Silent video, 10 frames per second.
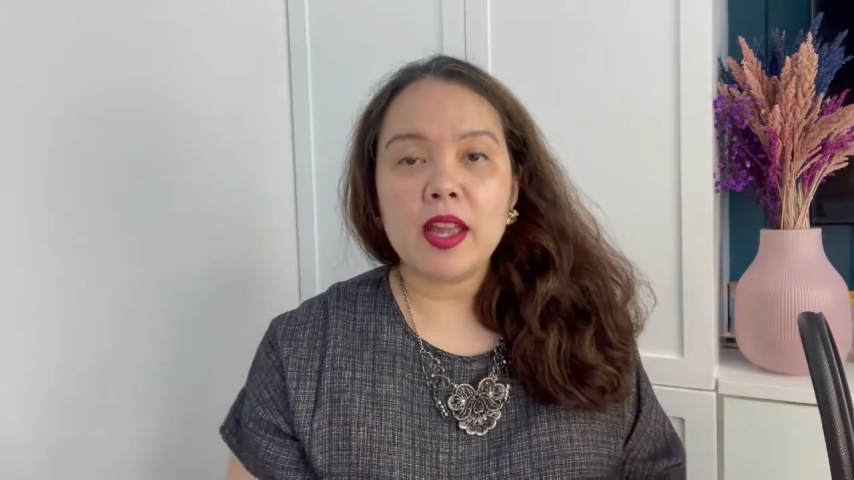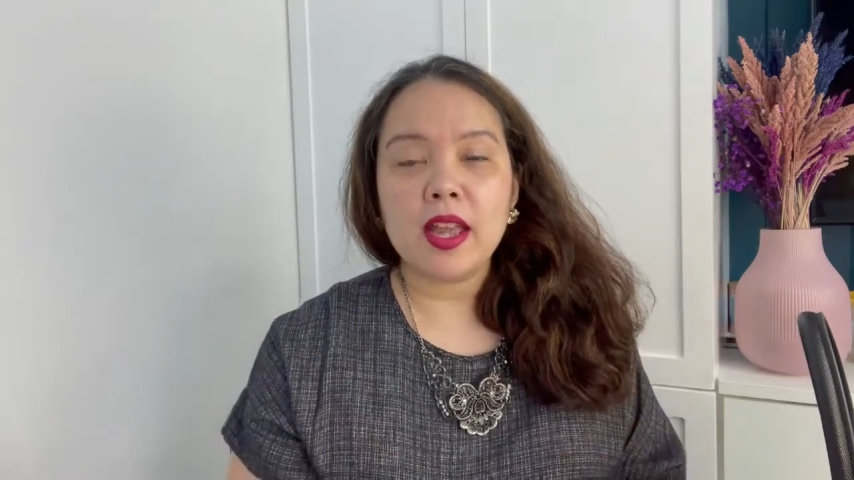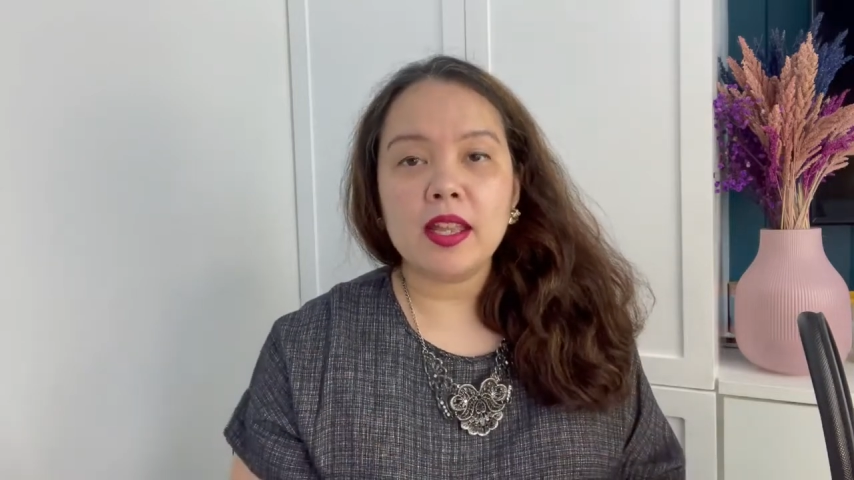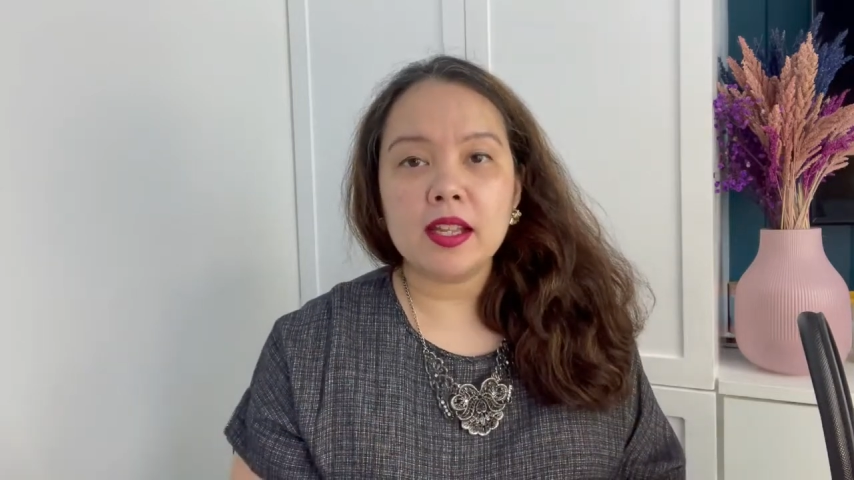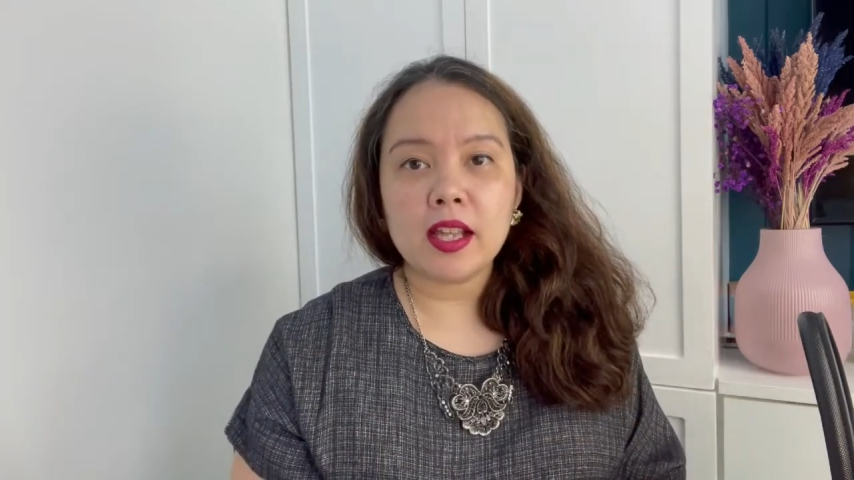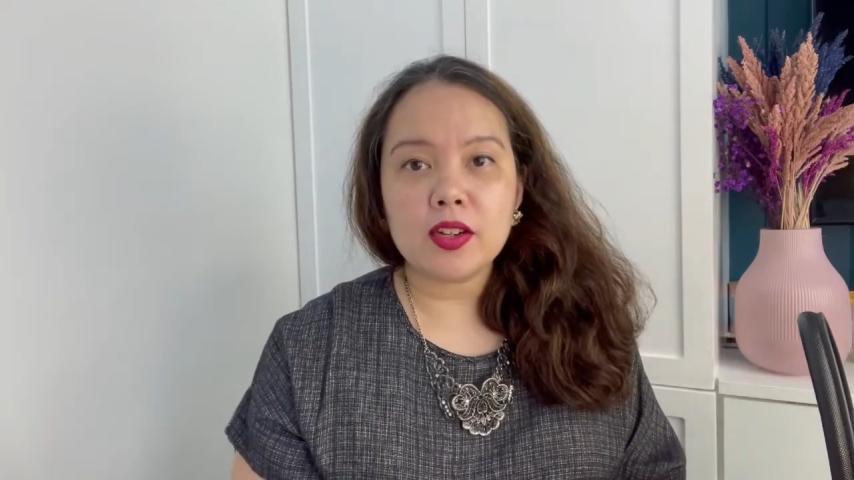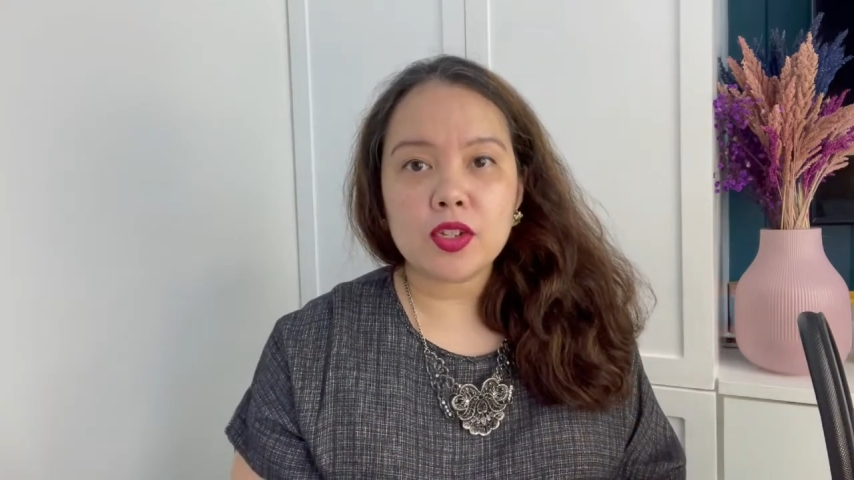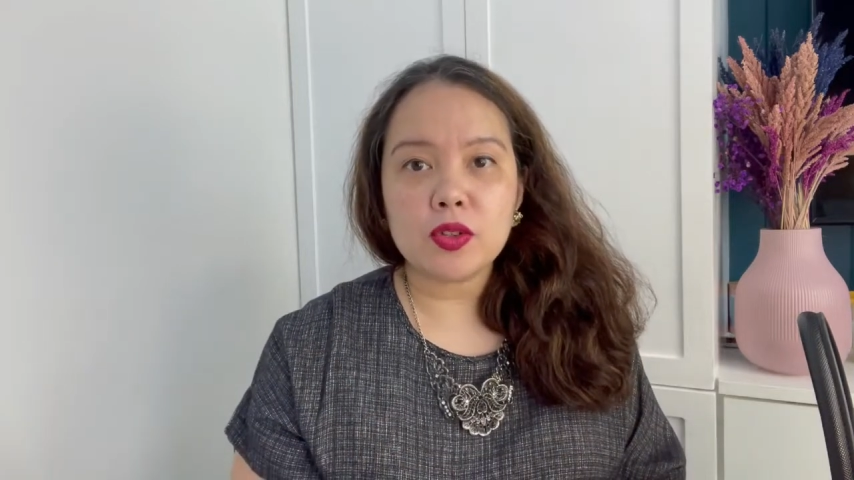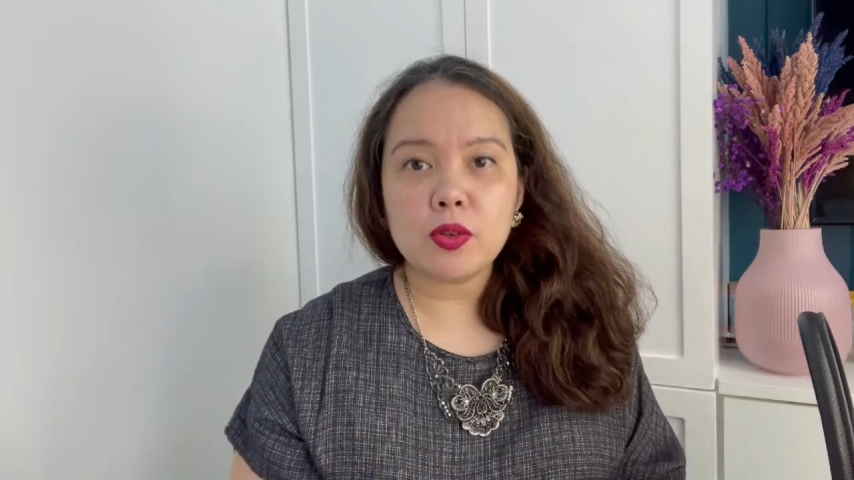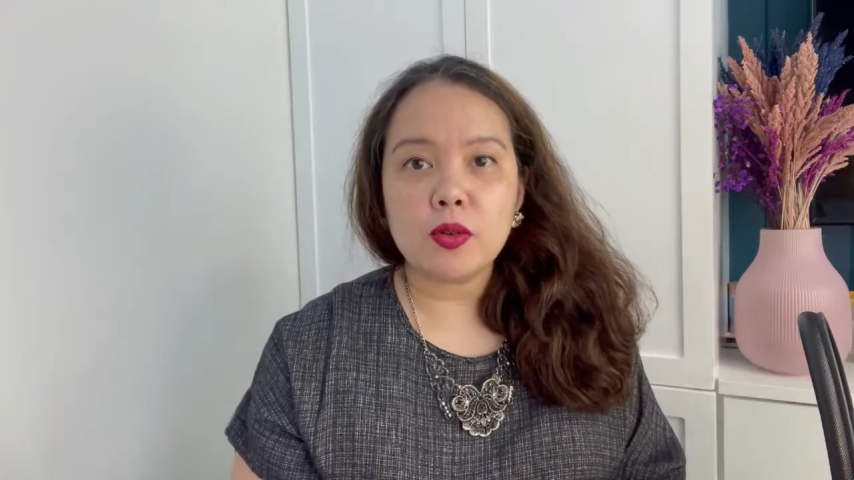and let us
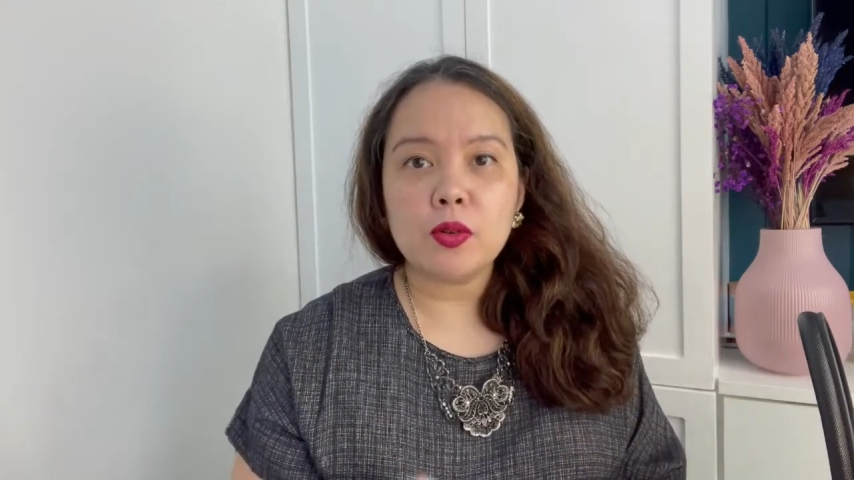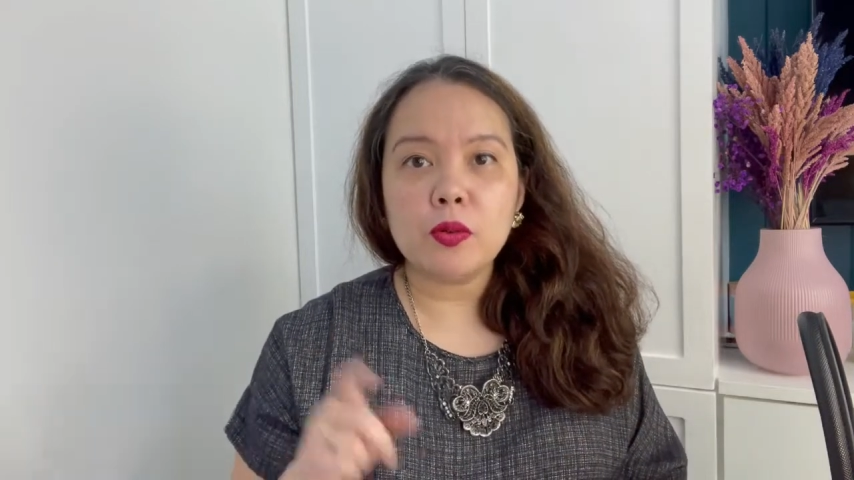know,